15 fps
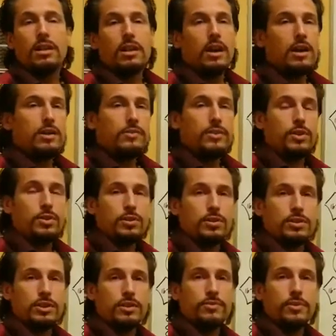A lot of
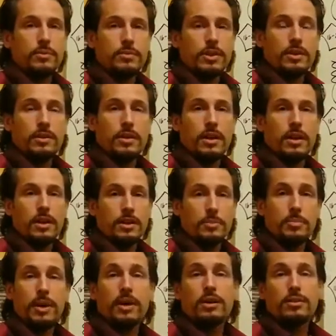your different
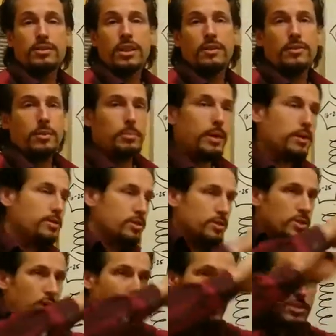competitors have
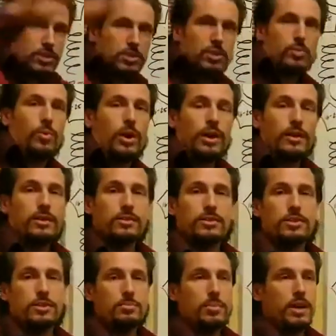comparison charts that show why
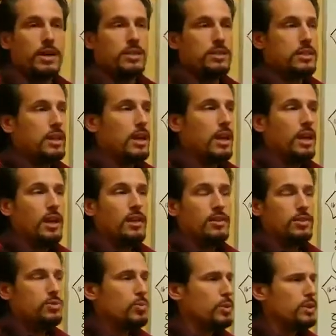theirs is the best.
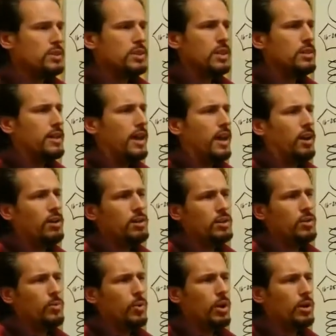There's one that's called
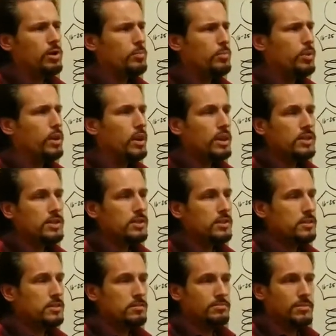
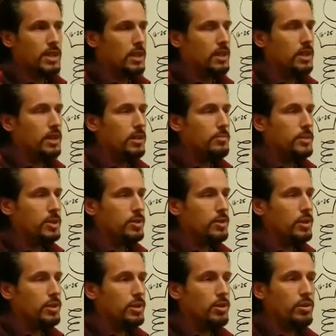alkalinewaterplus.com, and
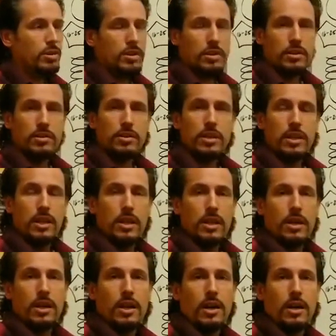you can go to their
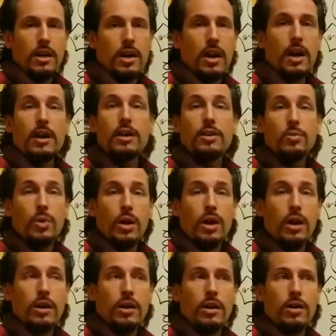
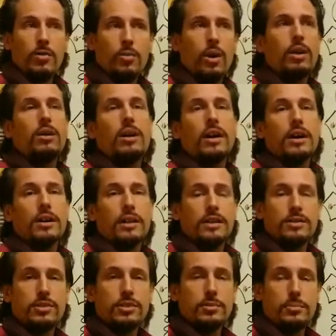water
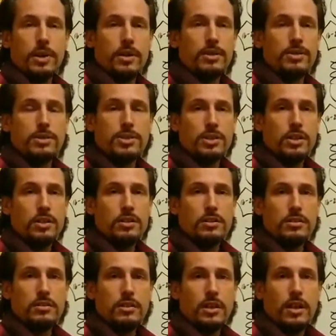ionizer comparison
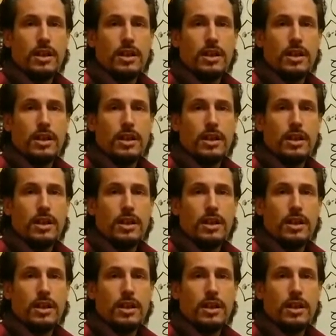chart,